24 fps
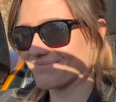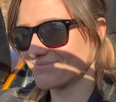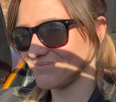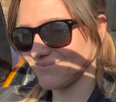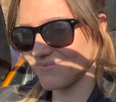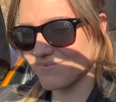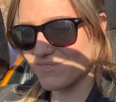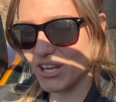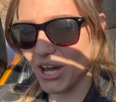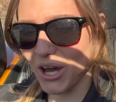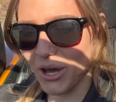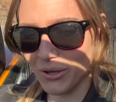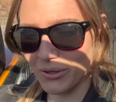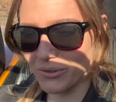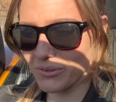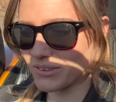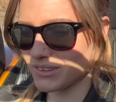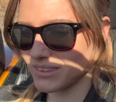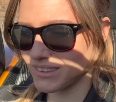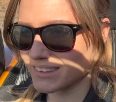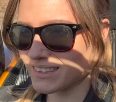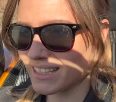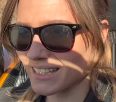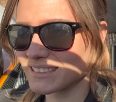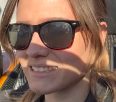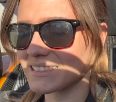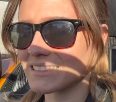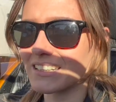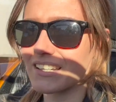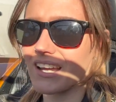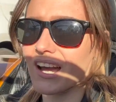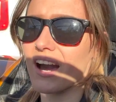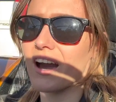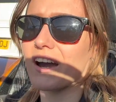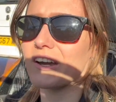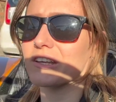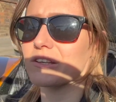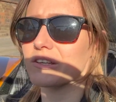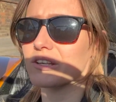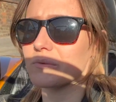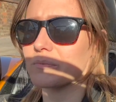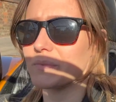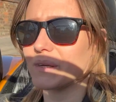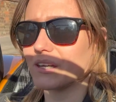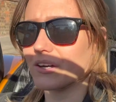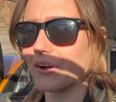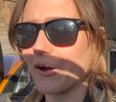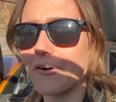No. This is a car you can
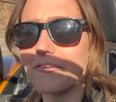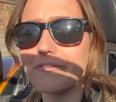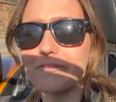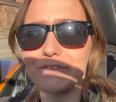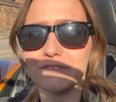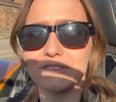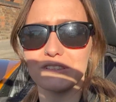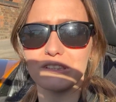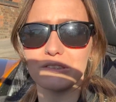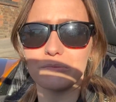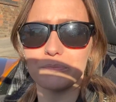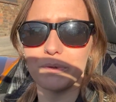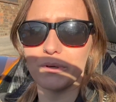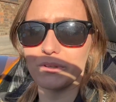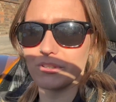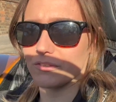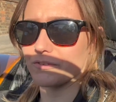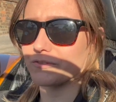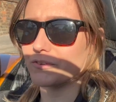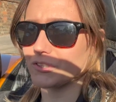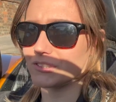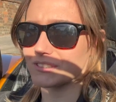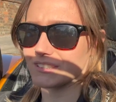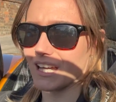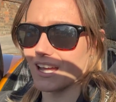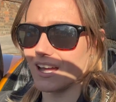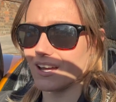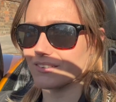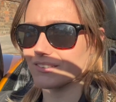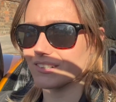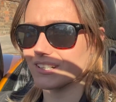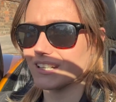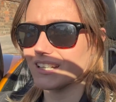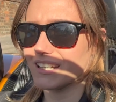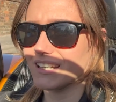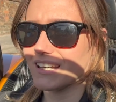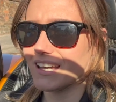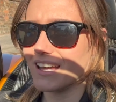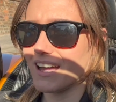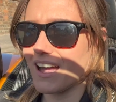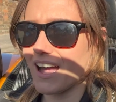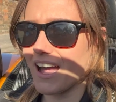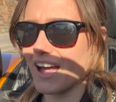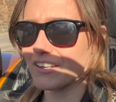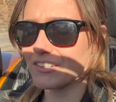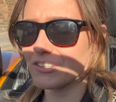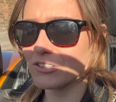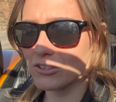be confident and put your foot down,
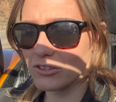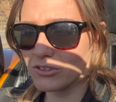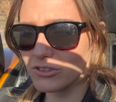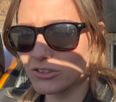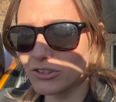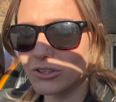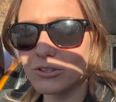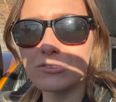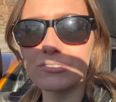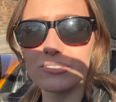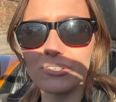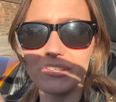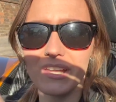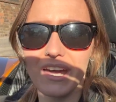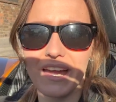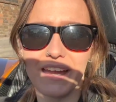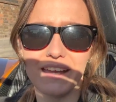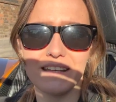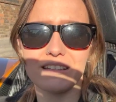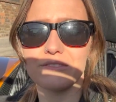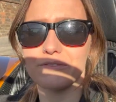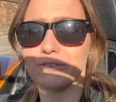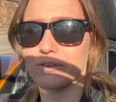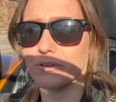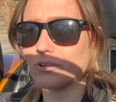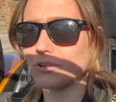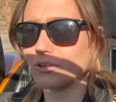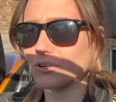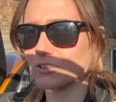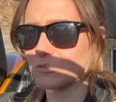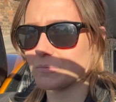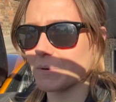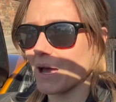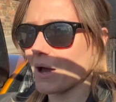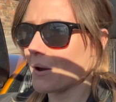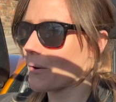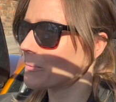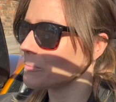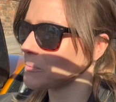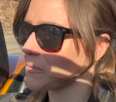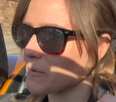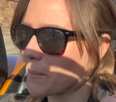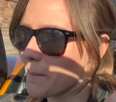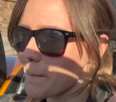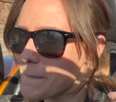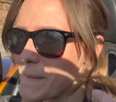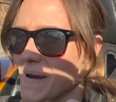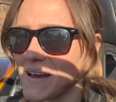and you can use all that 84 horsepower with a
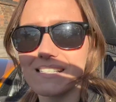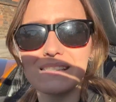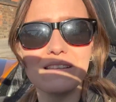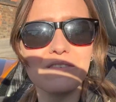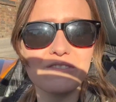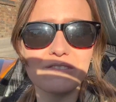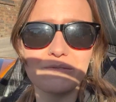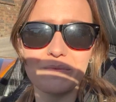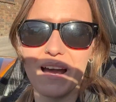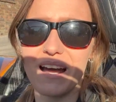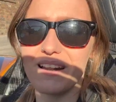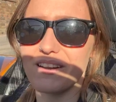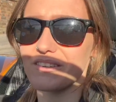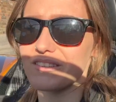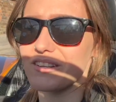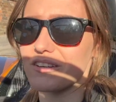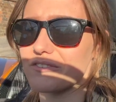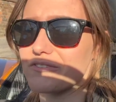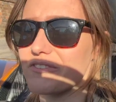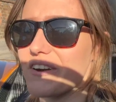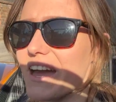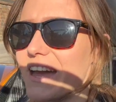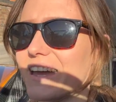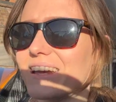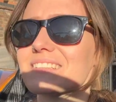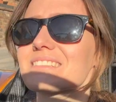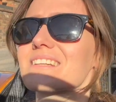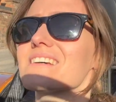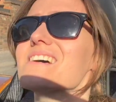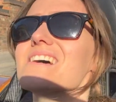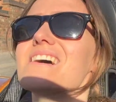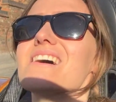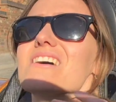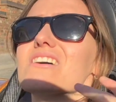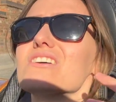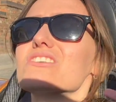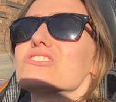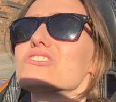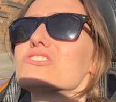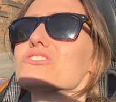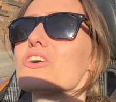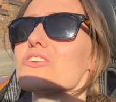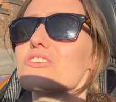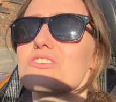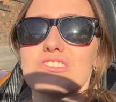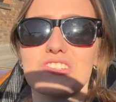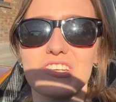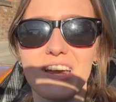massive smile on your face,
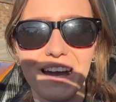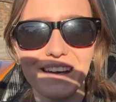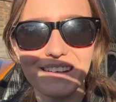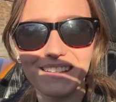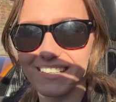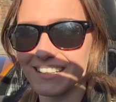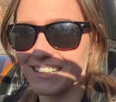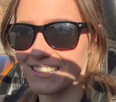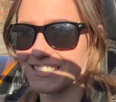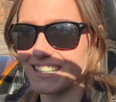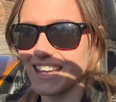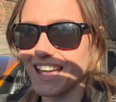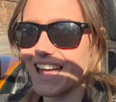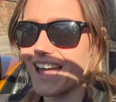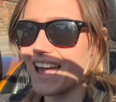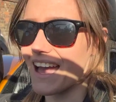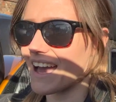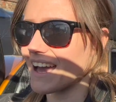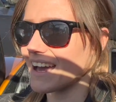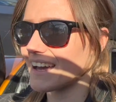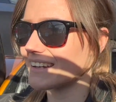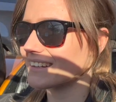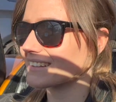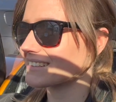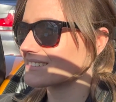sun shining in your hair.